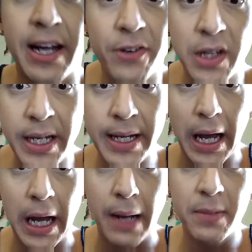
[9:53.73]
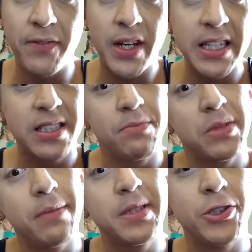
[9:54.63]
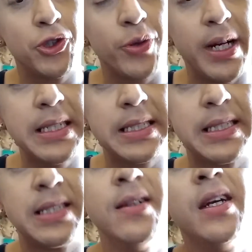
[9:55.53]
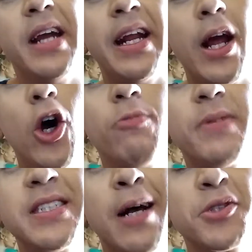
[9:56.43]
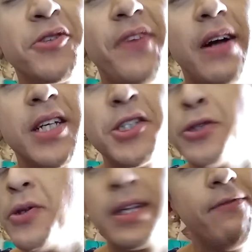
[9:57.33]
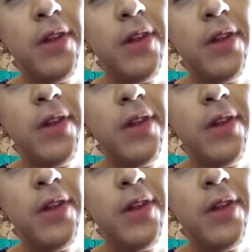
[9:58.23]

definitely give you guys some tips and tricks. And I hope this helps your foundation looking